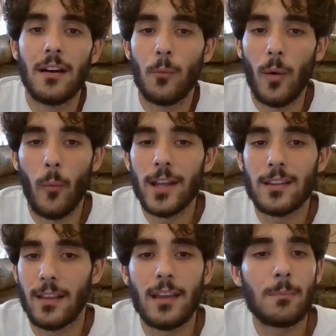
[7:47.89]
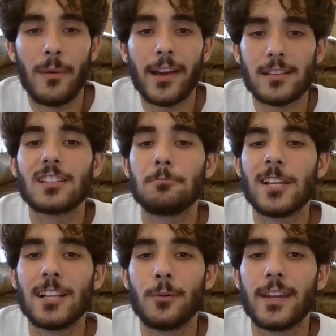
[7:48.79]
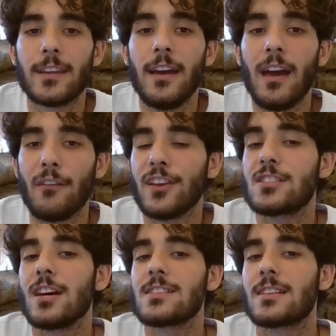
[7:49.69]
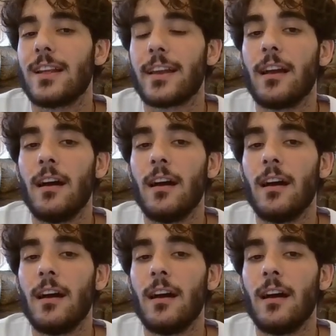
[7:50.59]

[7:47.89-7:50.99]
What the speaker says: White here, black is completely winning. If he just like